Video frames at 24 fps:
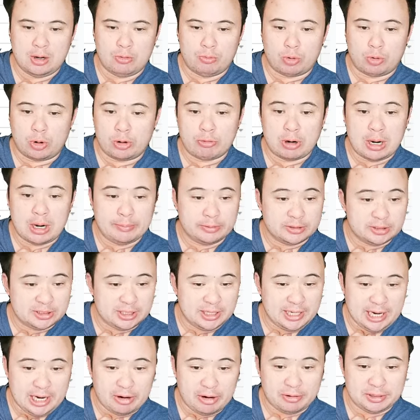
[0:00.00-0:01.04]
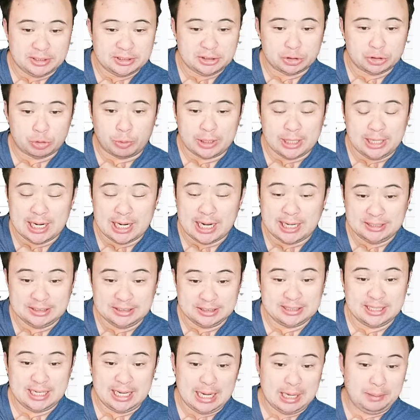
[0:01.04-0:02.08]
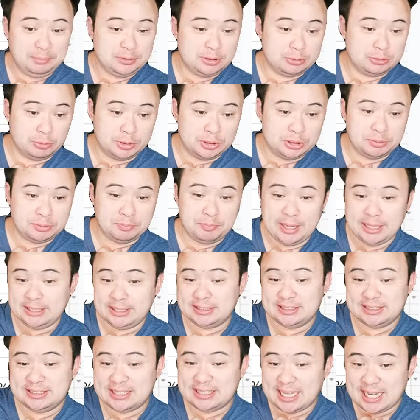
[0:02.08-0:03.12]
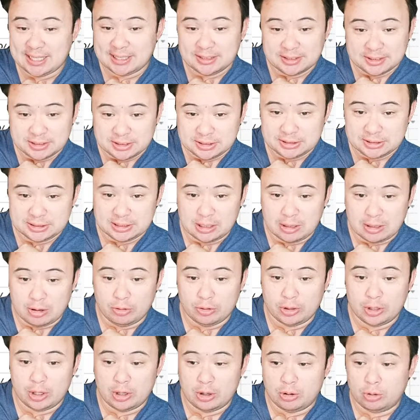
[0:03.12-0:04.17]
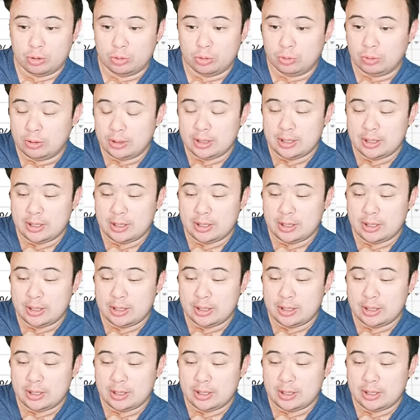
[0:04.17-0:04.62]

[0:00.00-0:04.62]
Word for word: Roy Robertson Harris, 29 snaps, which makes sense, although